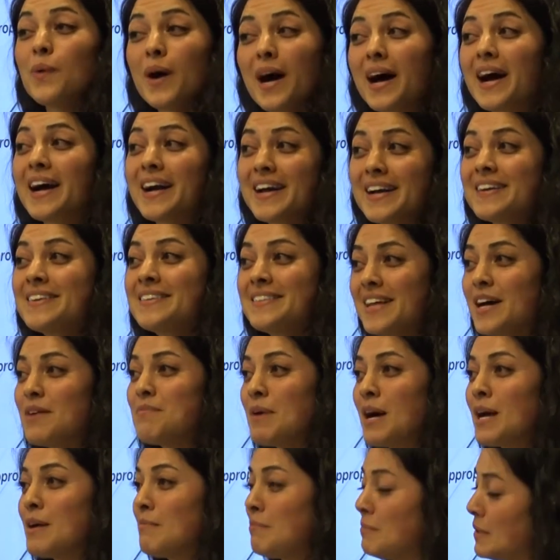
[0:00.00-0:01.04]
why that
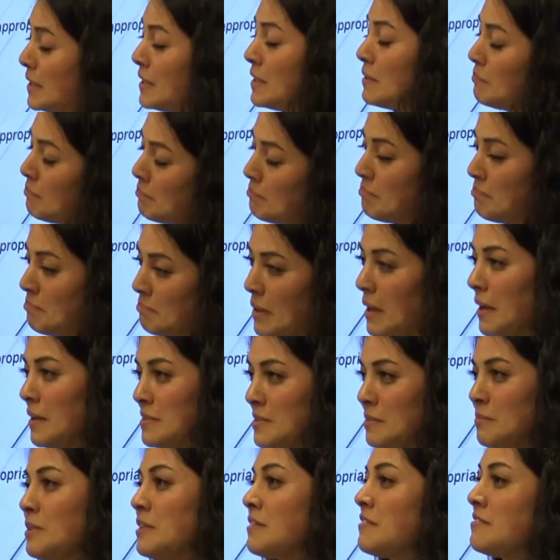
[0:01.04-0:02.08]
might be a
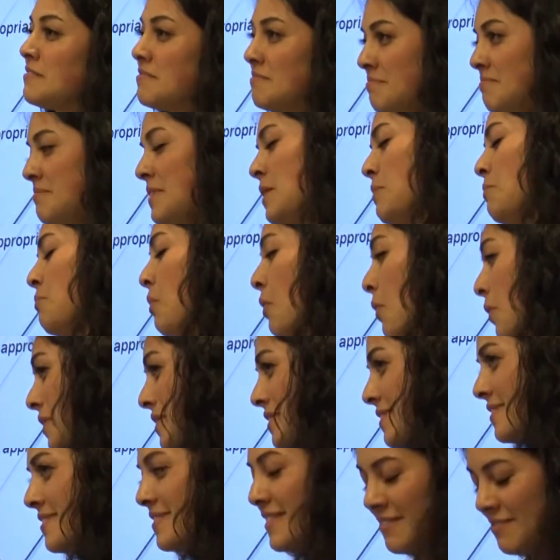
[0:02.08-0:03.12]
possibly
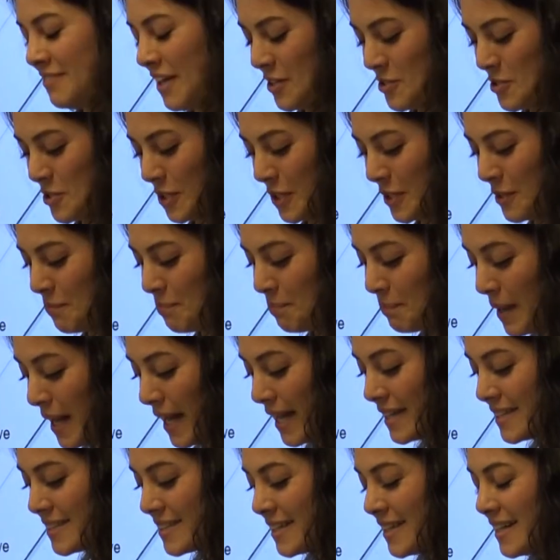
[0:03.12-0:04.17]
important venture,
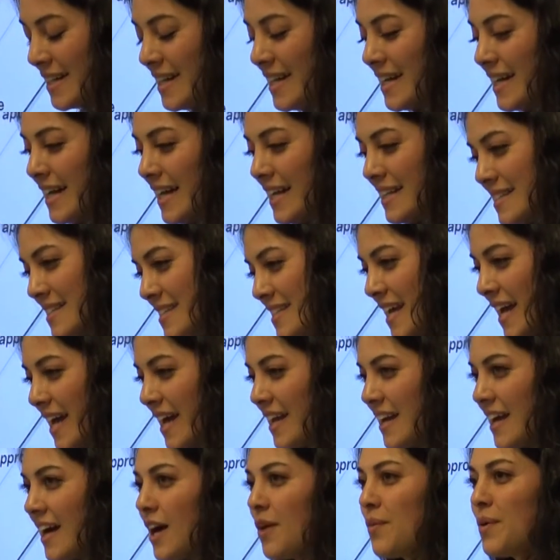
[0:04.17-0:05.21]
but
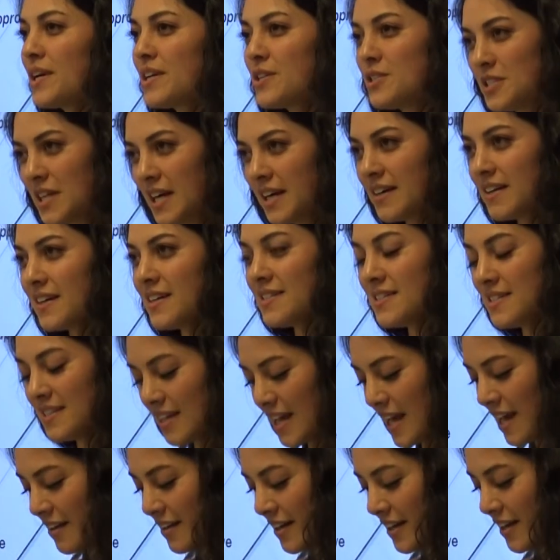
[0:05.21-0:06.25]
instead I want to share a
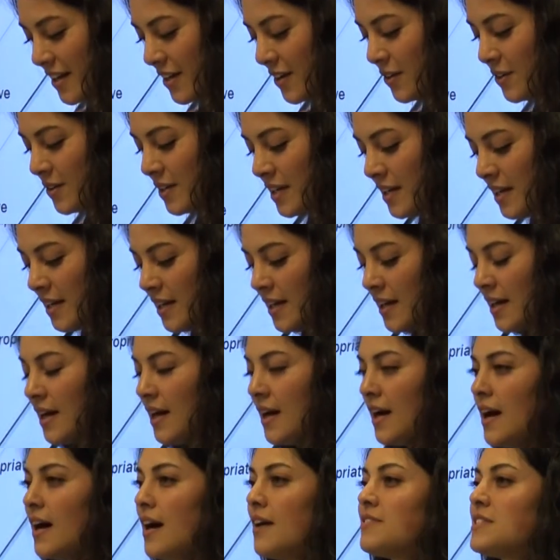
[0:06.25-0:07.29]
scenario
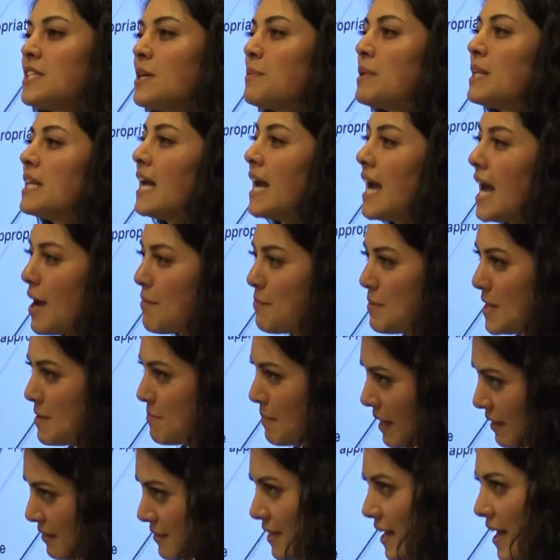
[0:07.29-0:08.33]
of something that happened in
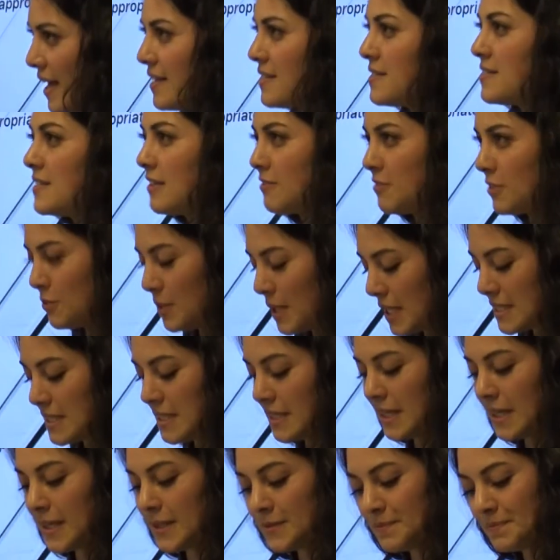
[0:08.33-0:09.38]
my class several weeks
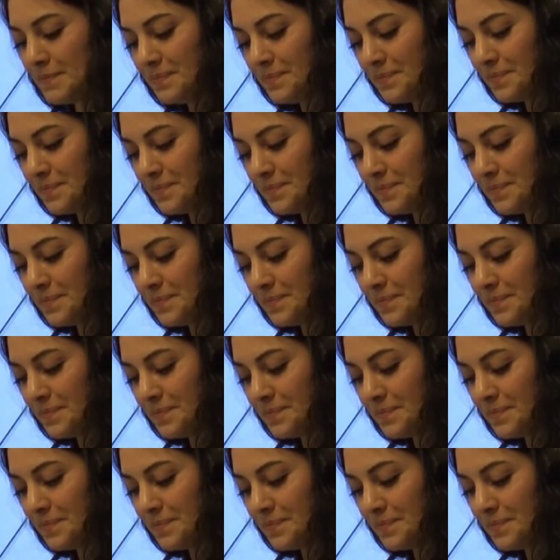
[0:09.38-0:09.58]
ago.